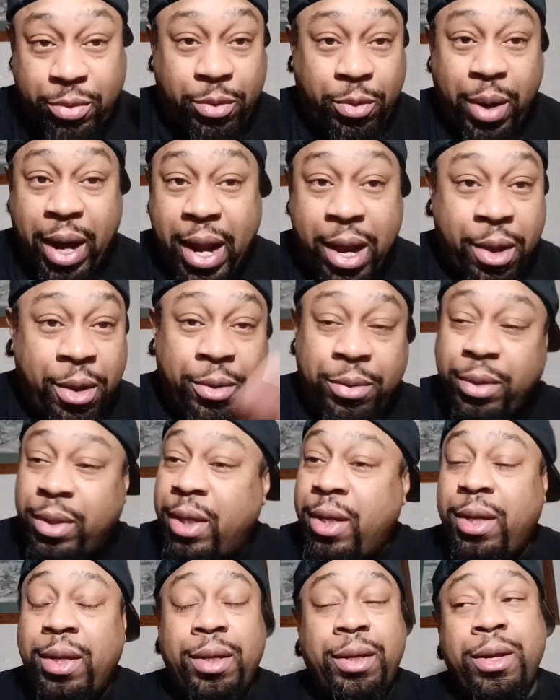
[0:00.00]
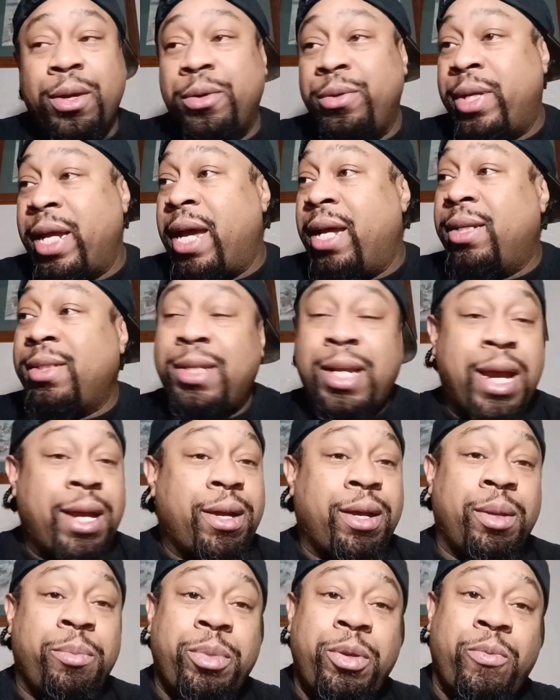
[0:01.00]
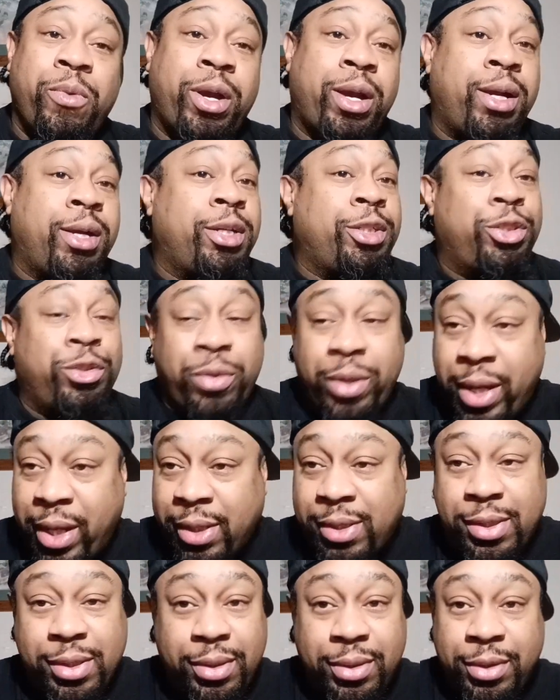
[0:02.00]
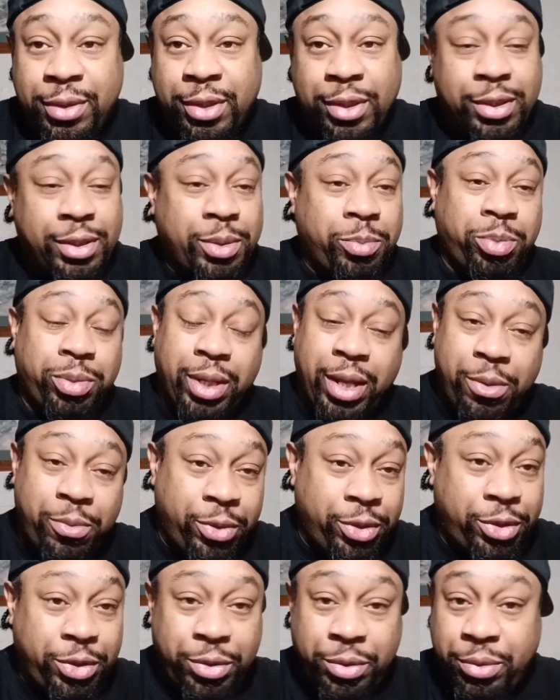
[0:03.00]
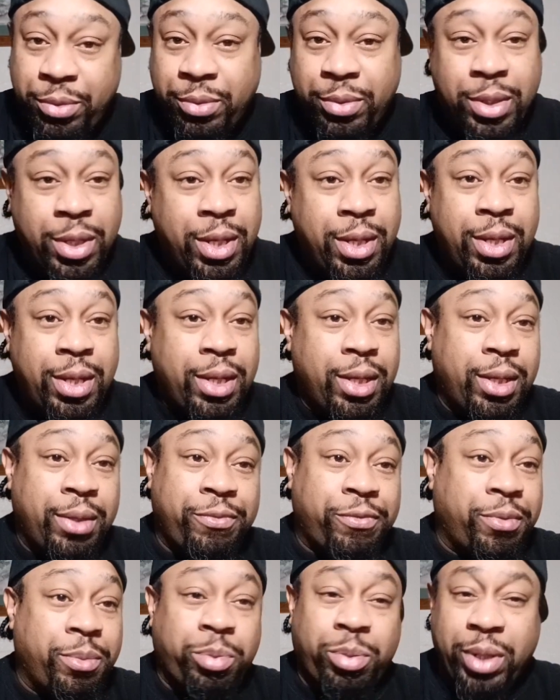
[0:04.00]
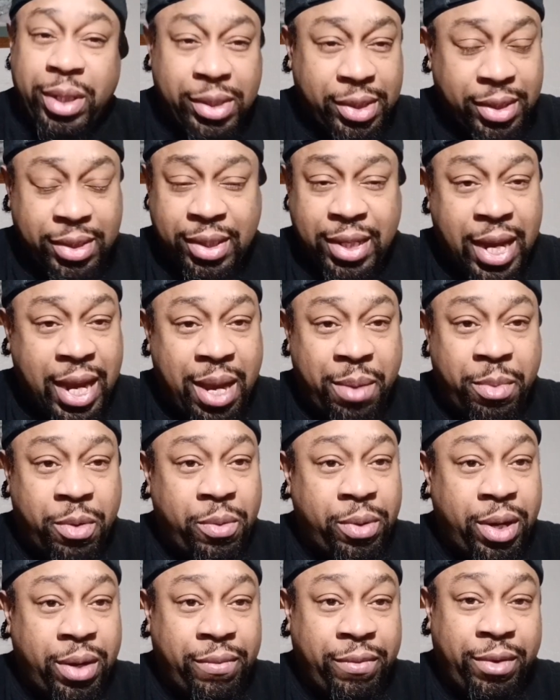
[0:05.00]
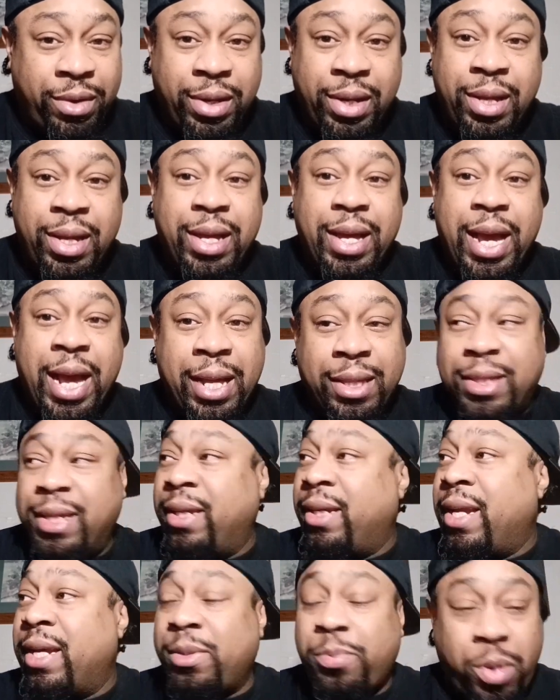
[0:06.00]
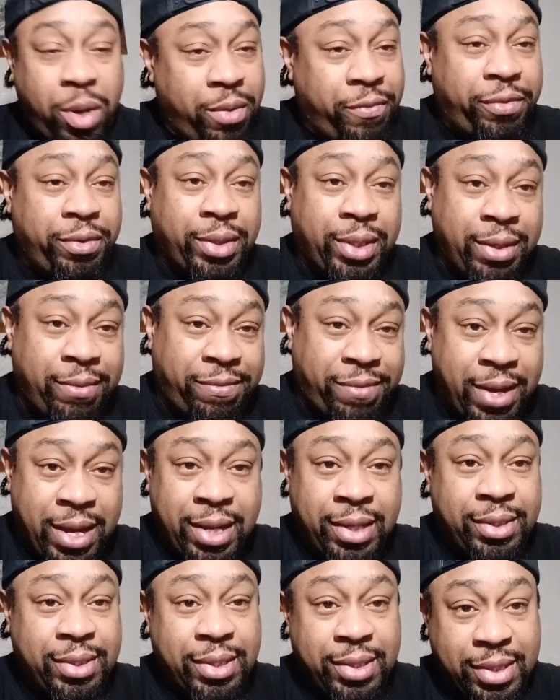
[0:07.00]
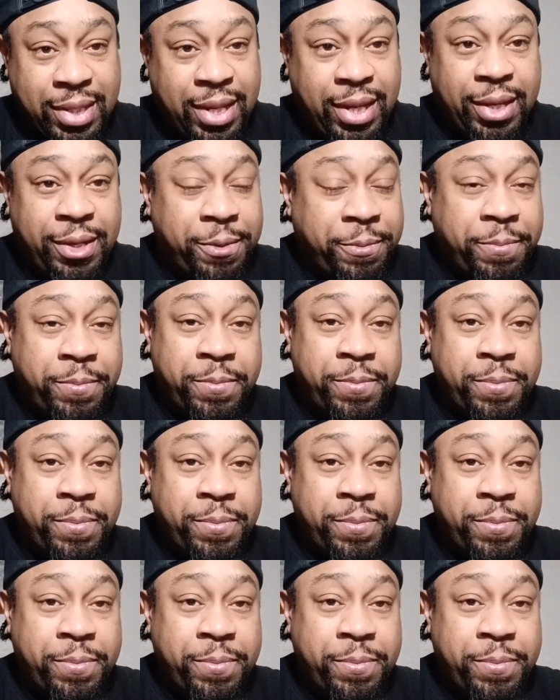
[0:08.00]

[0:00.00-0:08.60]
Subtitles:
crown. No, dad is not going to be wearing a dress just to play with you for princess time or whatever. I think that's perfectly fine to say.